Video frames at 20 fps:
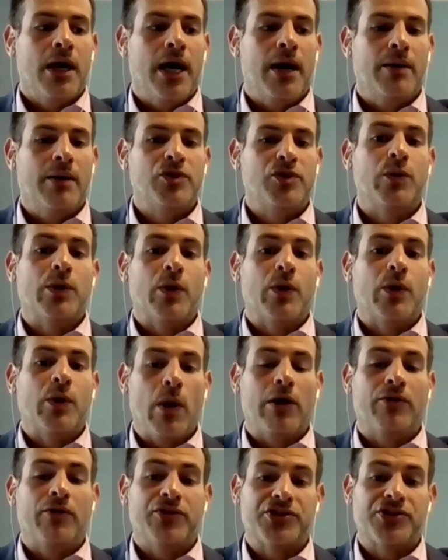doing
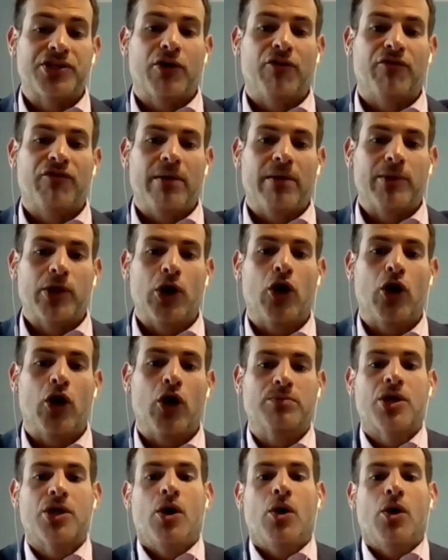well in the single family
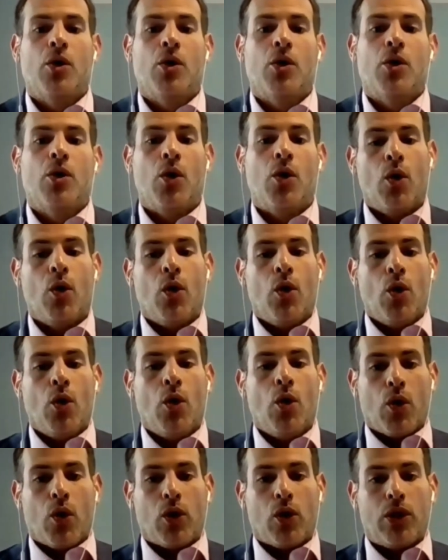homes.
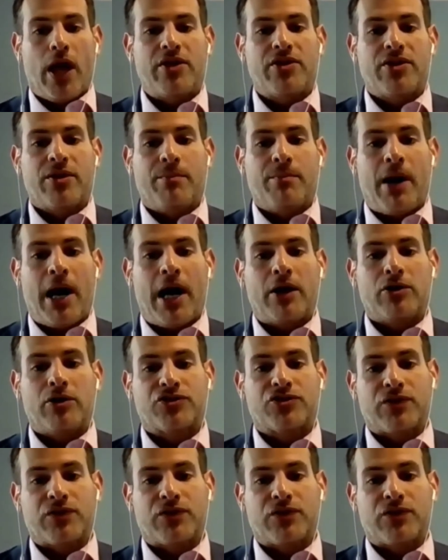A lot of the models